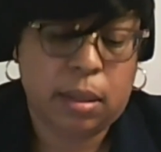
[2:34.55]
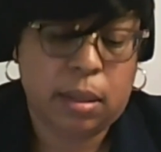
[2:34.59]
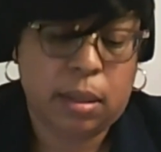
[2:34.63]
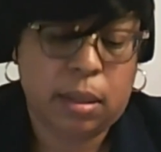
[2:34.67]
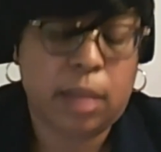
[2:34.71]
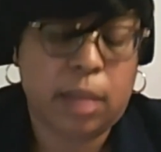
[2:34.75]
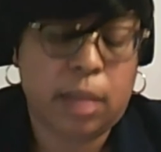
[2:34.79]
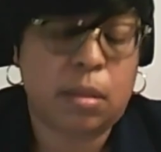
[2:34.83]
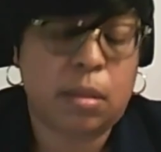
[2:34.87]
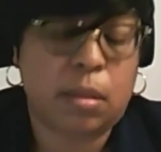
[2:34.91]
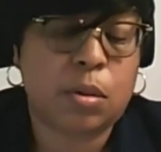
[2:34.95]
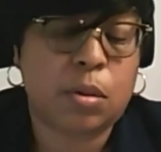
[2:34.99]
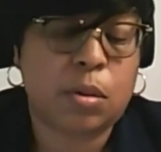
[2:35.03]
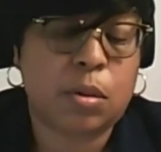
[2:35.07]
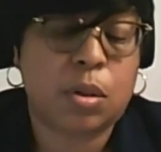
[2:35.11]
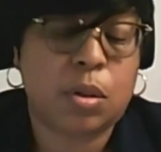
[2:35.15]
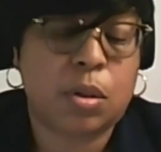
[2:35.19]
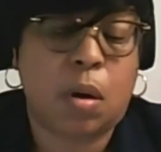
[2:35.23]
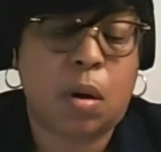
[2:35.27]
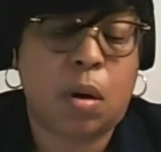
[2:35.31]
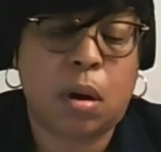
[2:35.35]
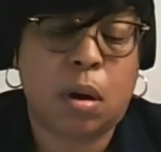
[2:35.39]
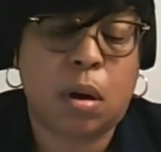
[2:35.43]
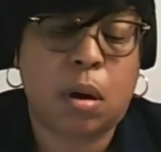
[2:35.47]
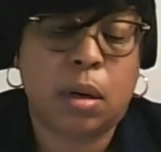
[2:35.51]
And those
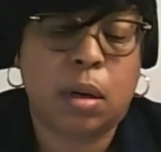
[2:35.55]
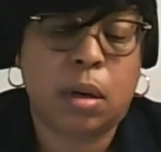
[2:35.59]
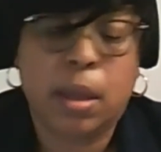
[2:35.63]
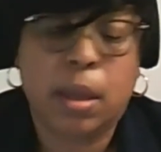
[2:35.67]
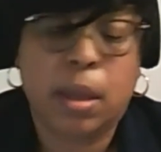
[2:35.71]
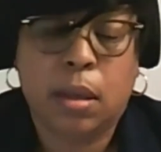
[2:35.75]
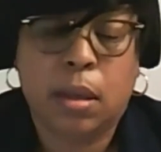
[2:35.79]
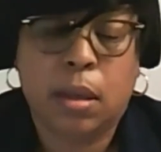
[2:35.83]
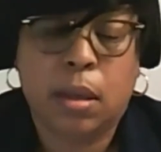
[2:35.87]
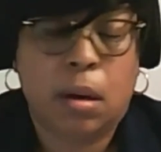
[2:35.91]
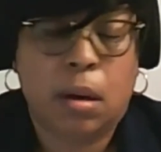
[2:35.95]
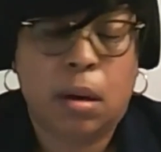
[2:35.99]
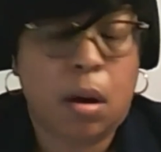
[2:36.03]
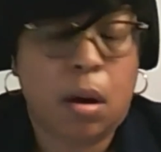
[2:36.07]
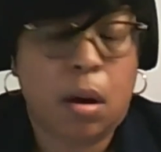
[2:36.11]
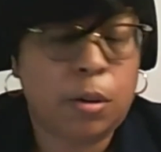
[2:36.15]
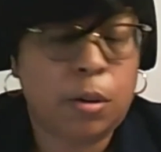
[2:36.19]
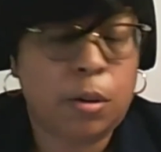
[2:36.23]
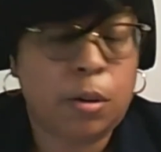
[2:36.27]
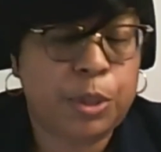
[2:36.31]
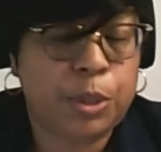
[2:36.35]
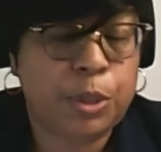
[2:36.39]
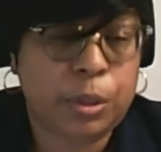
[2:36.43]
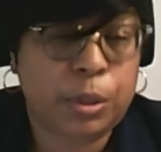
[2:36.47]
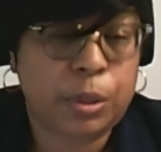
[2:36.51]
are
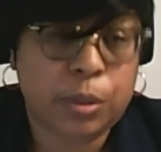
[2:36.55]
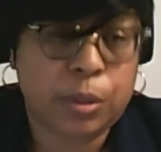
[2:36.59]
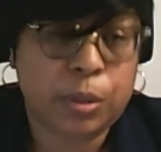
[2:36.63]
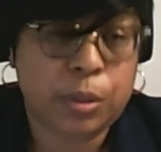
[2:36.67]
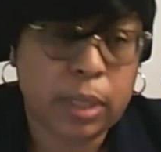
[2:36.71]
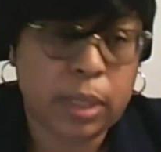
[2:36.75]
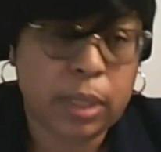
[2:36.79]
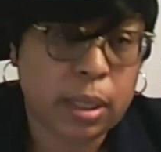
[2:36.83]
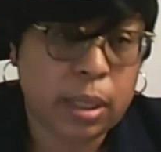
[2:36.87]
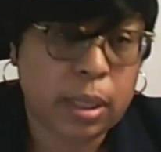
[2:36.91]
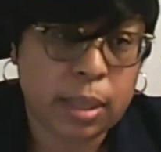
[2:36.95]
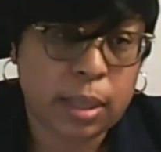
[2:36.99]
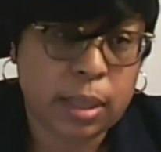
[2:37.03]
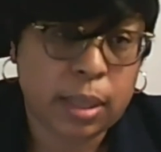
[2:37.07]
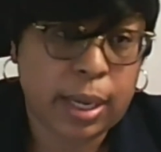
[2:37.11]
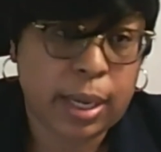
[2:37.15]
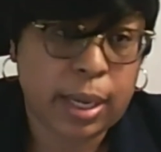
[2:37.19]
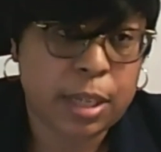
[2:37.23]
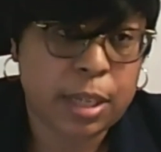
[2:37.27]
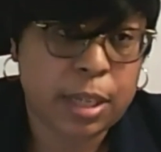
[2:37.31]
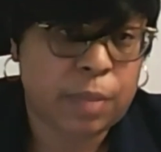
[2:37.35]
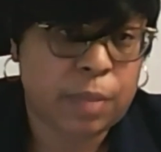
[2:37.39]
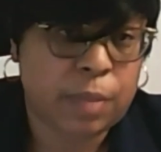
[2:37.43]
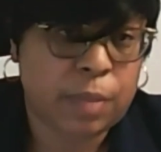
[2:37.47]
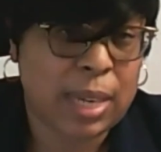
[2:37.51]
all children under the
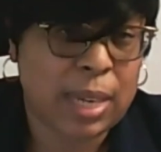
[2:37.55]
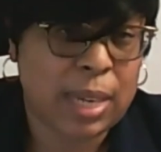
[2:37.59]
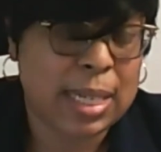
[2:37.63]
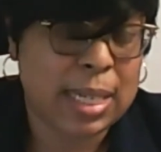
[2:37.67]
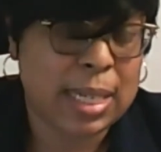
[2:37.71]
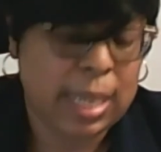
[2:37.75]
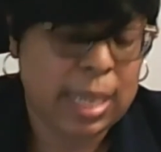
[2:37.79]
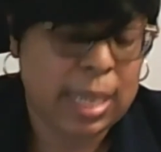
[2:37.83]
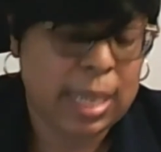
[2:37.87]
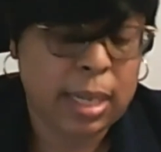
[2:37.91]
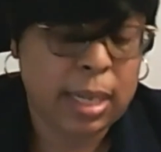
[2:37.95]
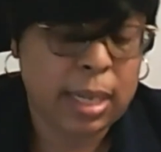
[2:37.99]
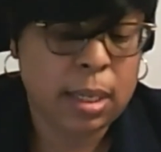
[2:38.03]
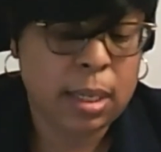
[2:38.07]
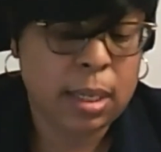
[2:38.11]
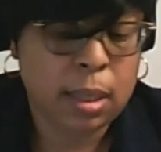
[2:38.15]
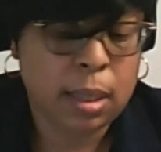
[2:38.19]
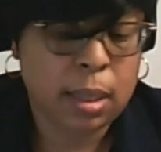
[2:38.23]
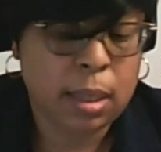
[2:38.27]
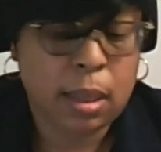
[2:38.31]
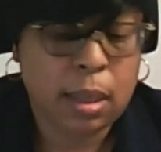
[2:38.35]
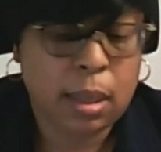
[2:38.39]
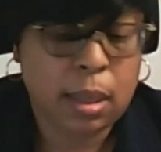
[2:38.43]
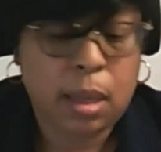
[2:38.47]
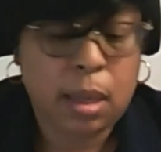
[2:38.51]
age of 19
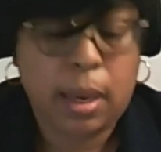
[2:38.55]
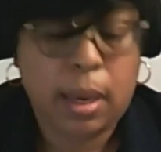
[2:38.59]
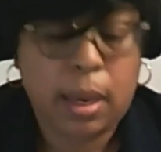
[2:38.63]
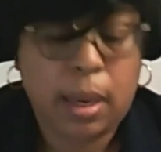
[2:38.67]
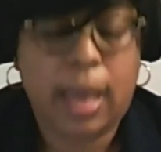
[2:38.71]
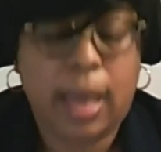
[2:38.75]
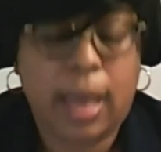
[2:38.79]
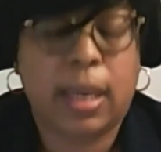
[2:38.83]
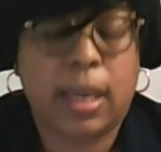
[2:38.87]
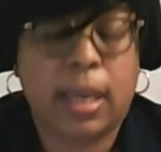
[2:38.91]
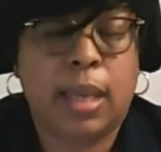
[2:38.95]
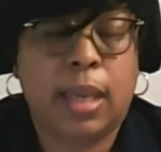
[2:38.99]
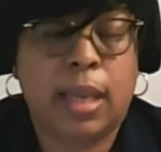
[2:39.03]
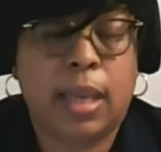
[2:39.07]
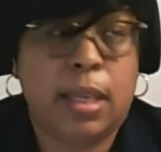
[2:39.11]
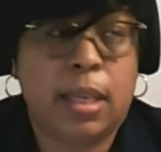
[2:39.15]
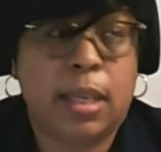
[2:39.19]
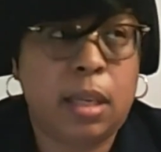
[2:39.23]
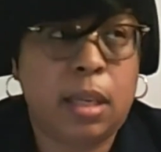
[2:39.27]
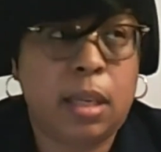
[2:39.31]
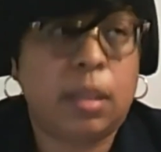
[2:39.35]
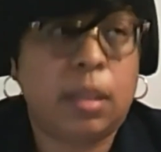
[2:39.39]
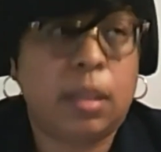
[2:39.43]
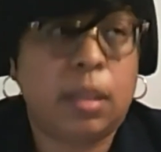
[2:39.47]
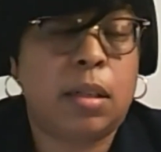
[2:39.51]
and
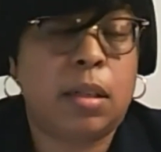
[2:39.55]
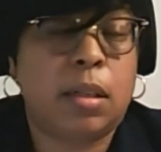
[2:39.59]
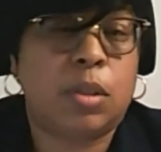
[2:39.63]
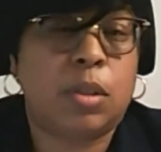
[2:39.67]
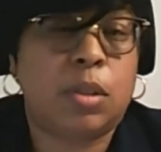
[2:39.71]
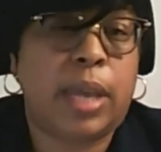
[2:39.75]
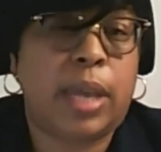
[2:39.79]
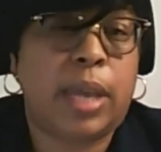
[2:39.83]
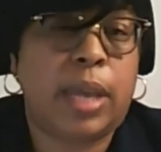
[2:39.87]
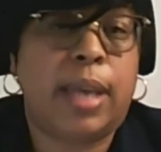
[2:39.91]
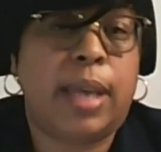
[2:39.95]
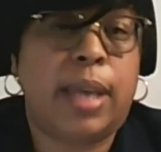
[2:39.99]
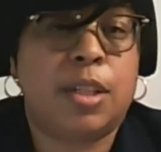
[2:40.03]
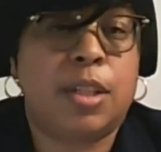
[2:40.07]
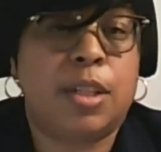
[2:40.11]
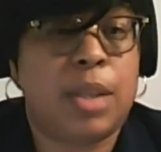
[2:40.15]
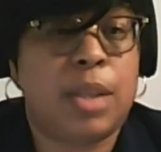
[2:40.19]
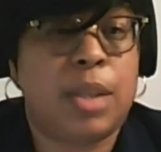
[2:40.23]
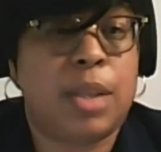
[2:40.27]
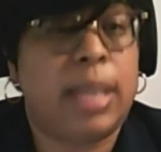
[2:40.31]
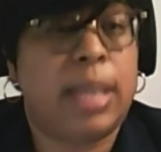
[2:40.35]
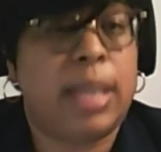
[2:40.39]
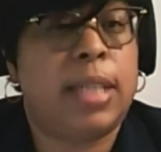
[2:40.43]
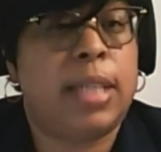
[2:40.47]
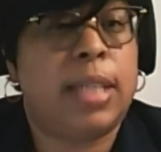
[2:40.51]
young adults aged
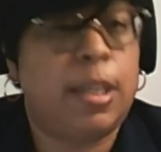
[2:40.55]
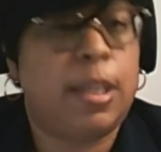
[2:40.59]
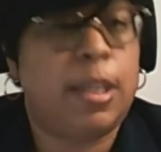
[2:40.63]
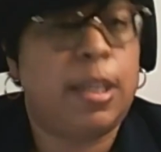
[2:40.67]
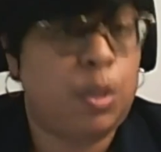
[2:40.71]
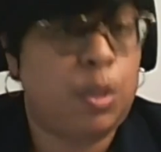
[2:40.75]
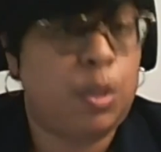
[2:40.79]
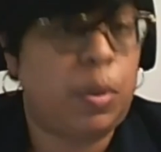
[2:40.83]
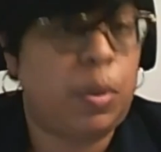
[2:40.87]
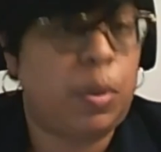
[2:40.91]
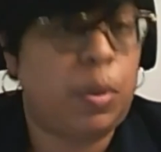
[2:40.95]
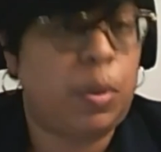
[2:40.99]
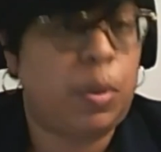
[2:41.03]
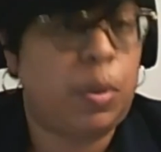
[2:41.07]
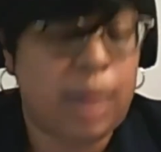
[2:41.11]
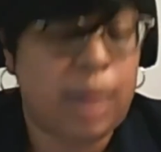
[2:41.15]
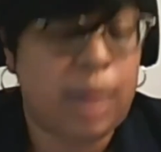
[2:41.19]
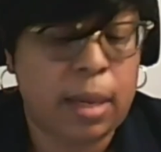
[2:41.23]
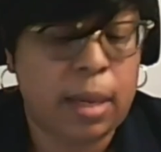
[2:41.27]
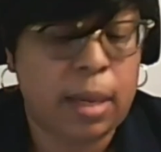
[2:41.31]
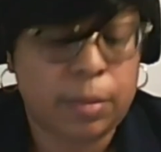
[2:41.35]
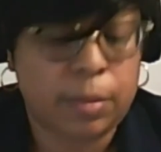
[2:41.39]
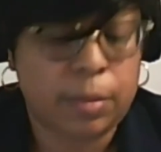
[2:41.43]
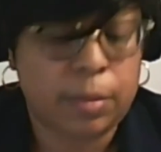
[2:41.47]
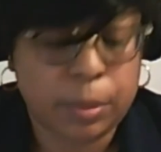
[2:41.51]
19 to 25.